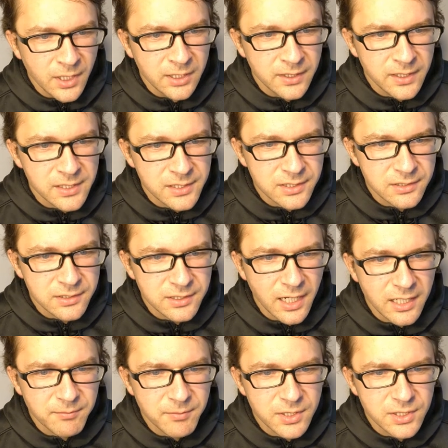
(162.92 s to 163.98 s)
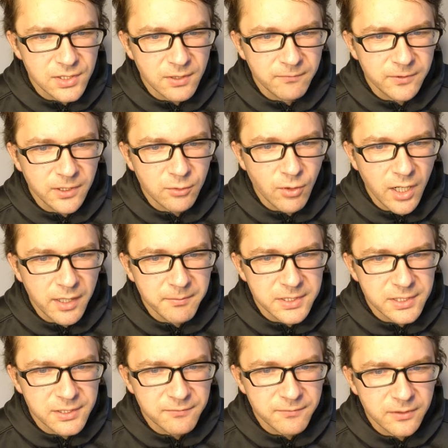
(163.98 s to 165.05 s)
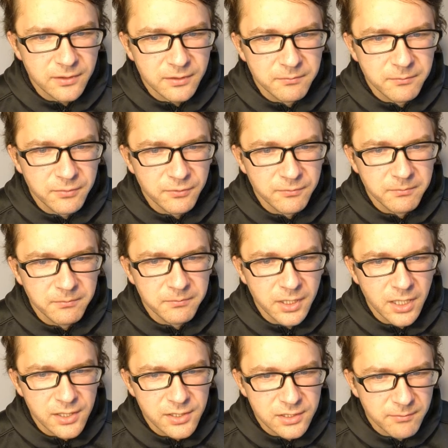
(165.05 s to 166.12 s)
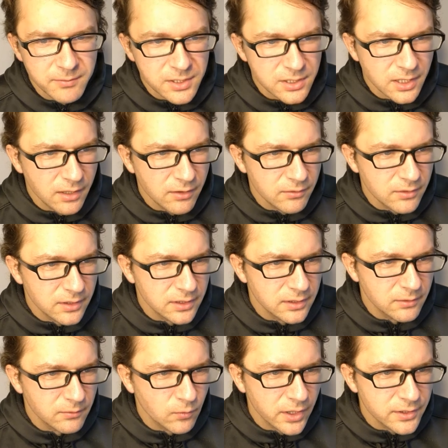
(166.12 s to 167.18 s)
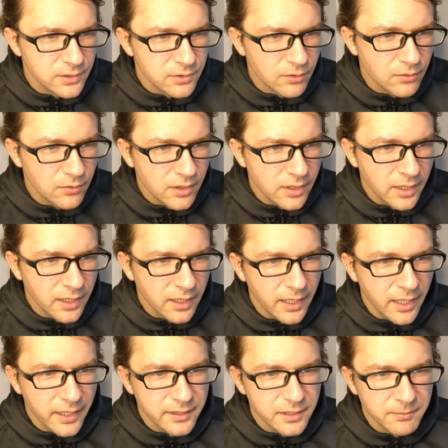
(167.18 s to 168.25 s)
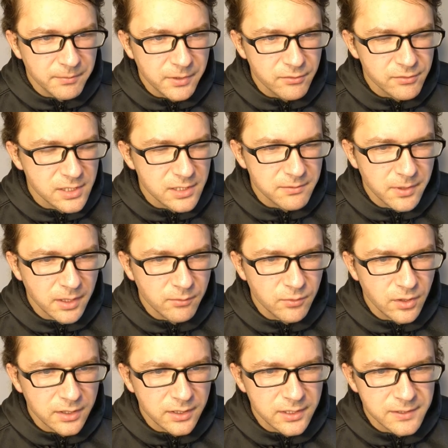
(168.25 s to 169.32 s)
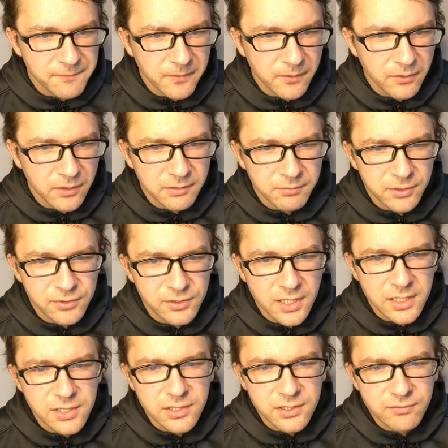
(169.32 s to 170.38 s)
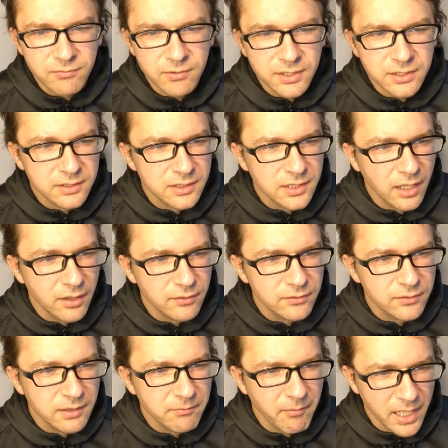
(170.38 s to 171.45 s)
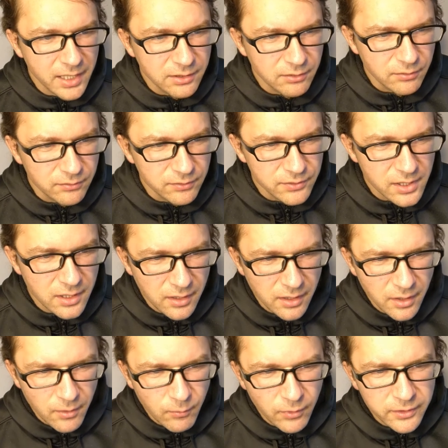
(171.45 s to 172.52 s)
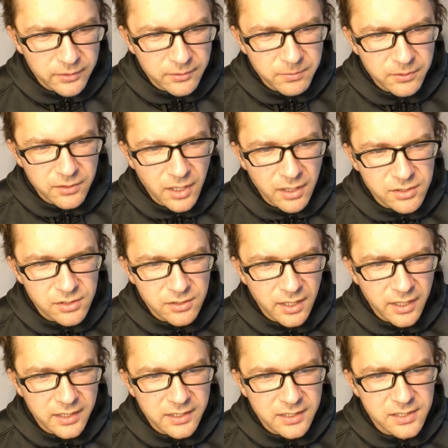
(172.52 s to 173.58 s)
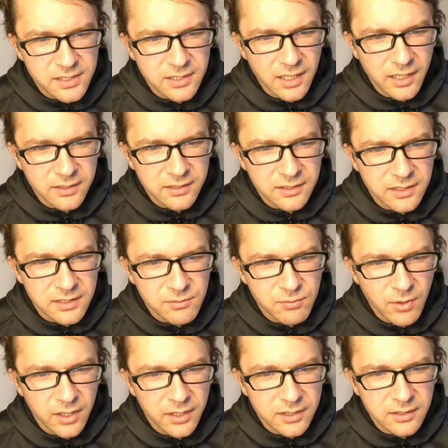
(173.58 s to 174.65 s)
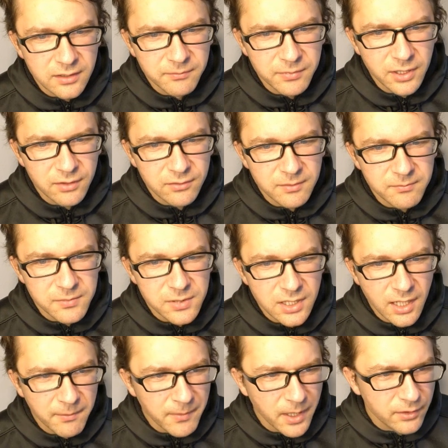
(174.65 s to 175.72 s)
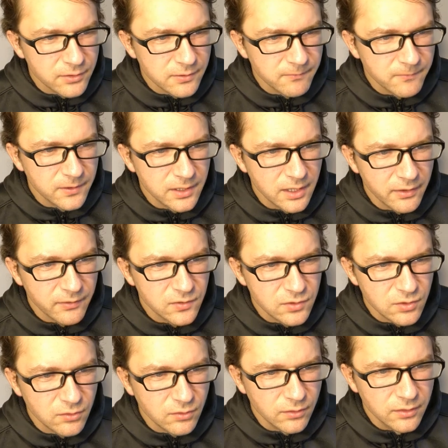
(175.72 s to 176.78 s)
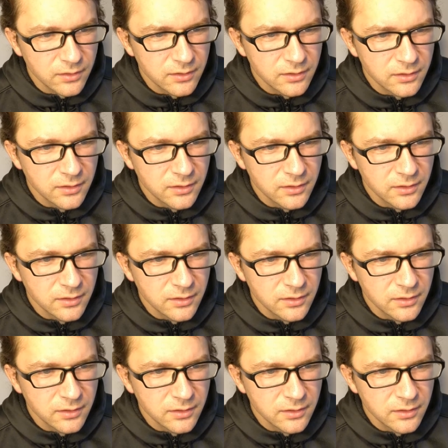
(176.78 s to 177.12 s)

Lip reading: In this, statements of requirements from customers go in one door and are processed by workers following procedures written down in manuals. When the production line has done its work, programs come out the other door.